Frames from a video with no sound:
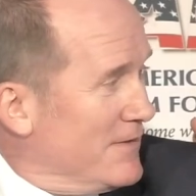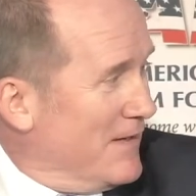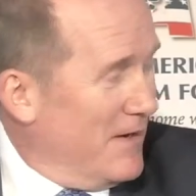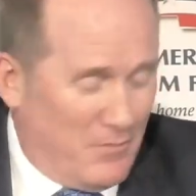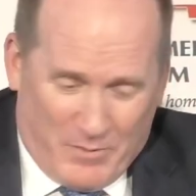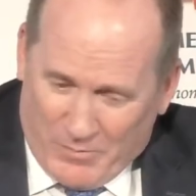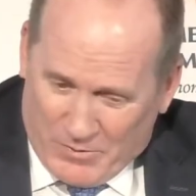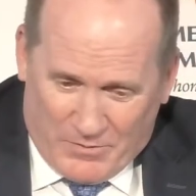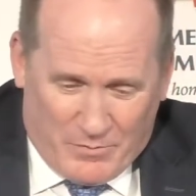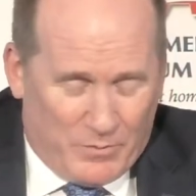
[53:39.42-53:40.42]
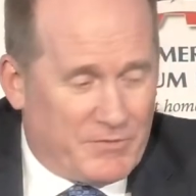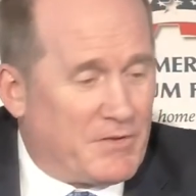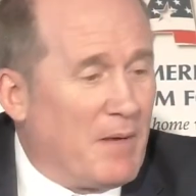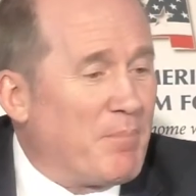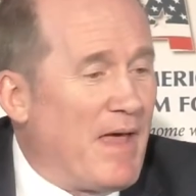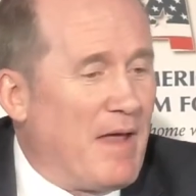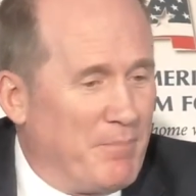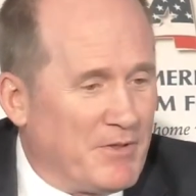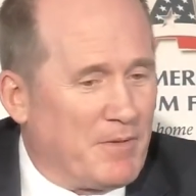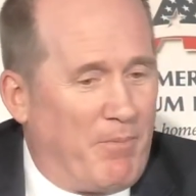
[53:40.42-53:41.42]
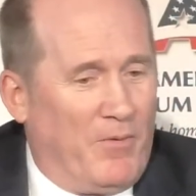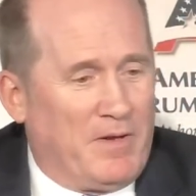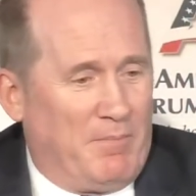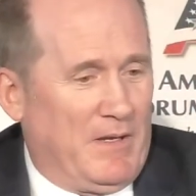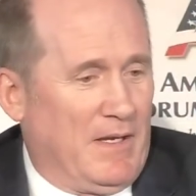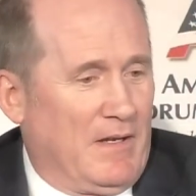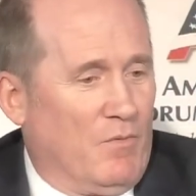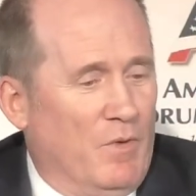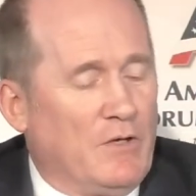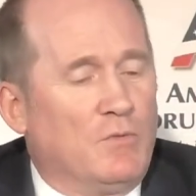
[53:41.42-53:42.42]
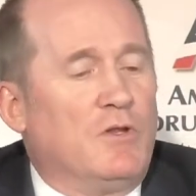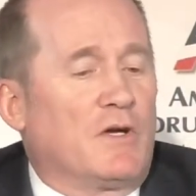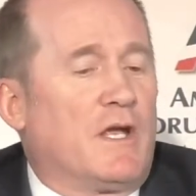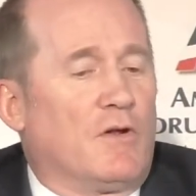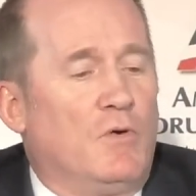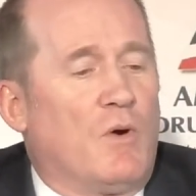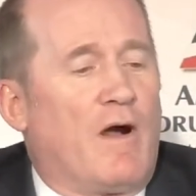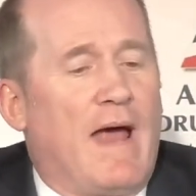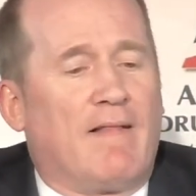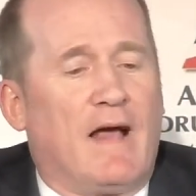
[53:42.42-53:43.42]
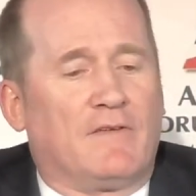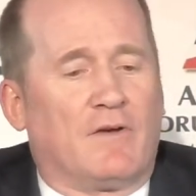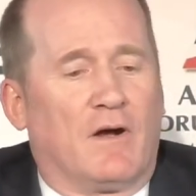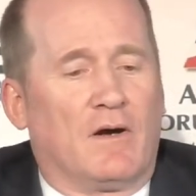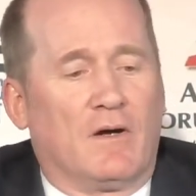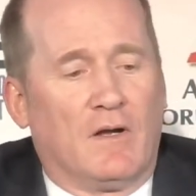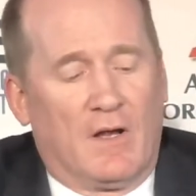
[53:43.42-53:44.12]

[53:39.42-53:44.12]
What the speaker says: Yeah, yeah. We'll skip that. But the point being, when you look at who our allies are,